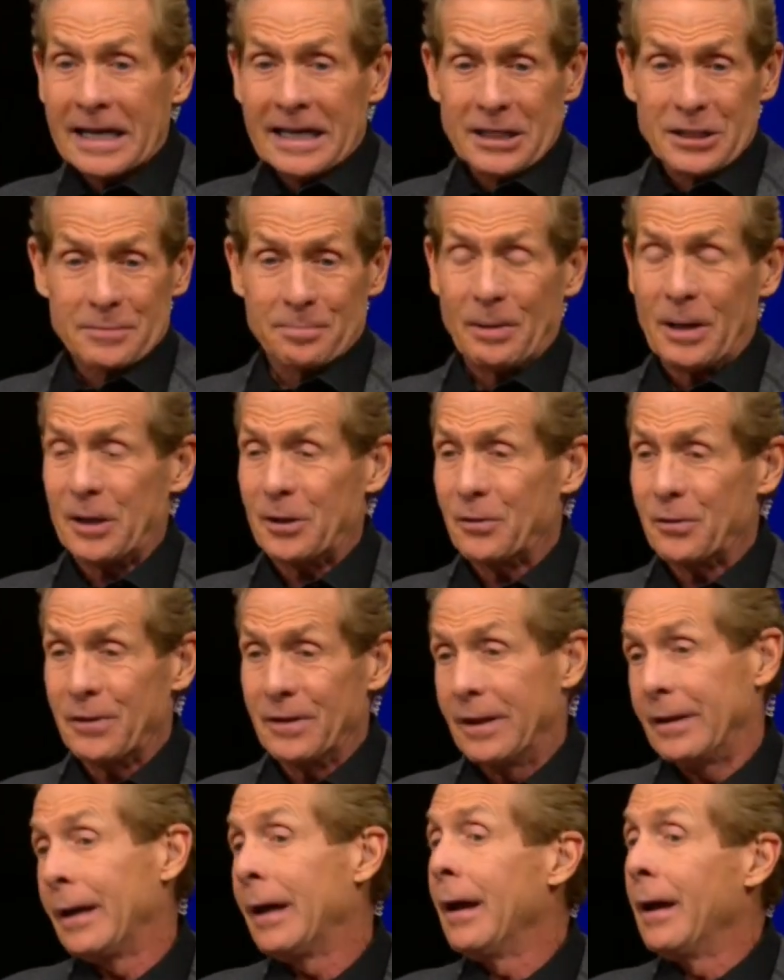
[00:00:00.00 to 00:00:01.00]
He's better
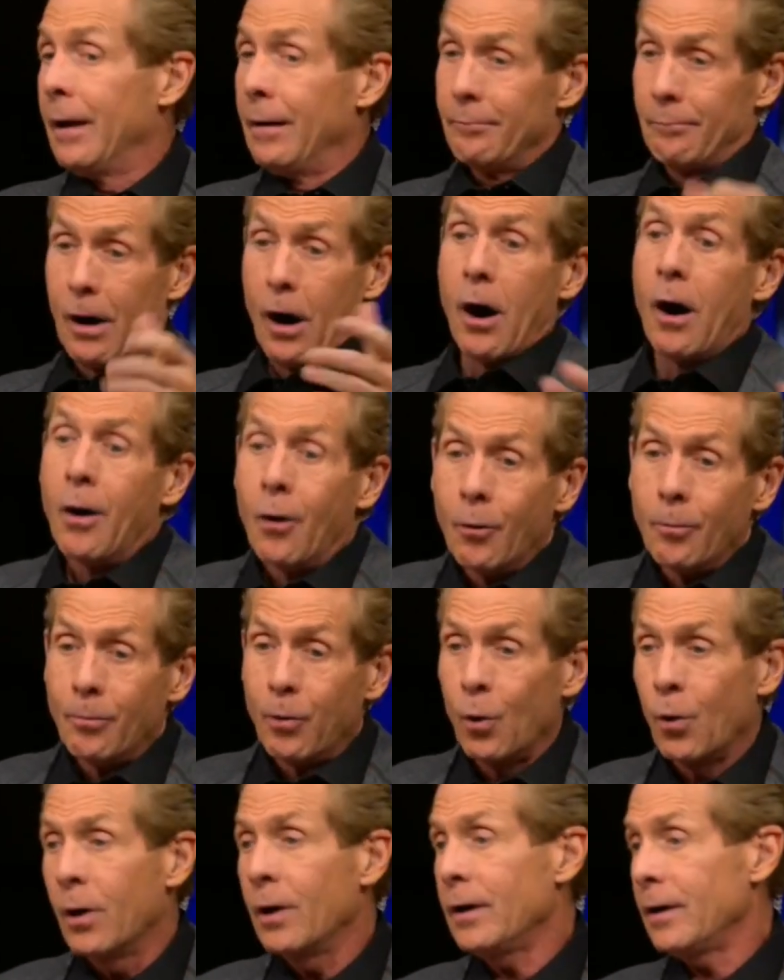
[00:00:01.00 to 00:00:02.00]
than my
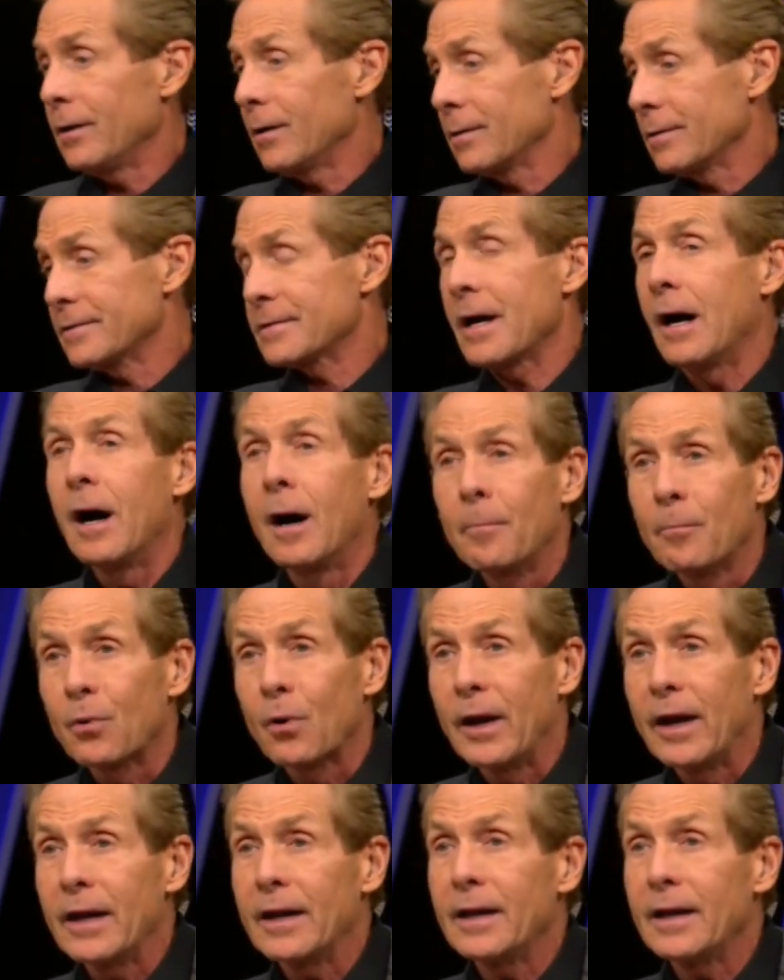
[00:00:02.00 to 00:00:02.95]
homeboy or Tom Brady?